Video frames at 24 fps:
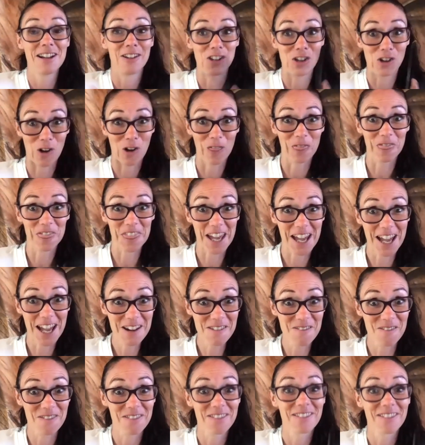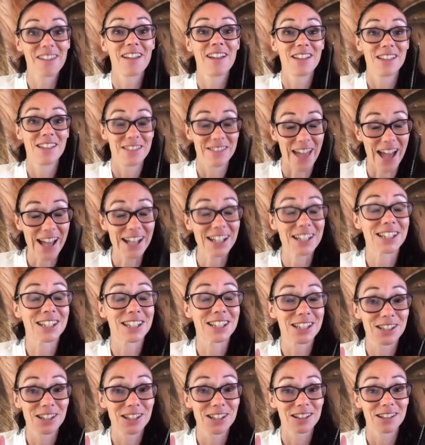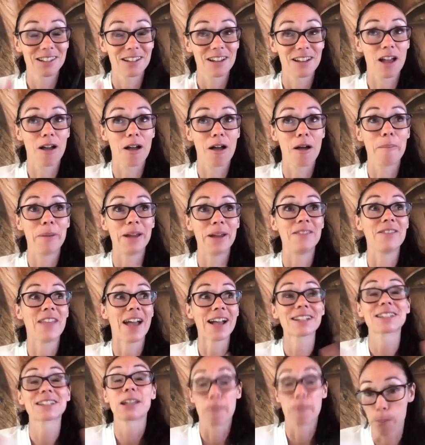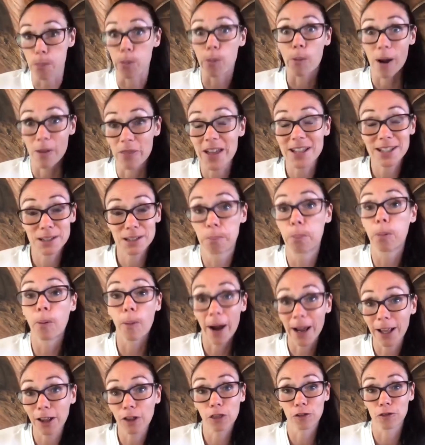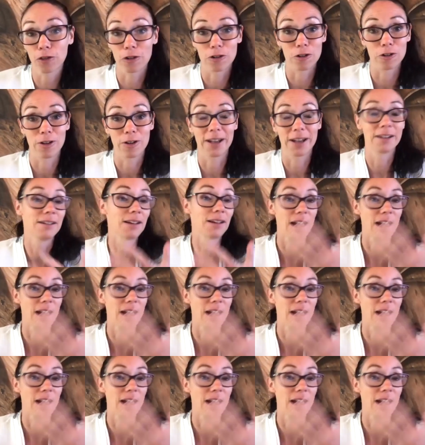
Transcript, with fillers: Got that? That's I mean, that's a that's breakthrough. And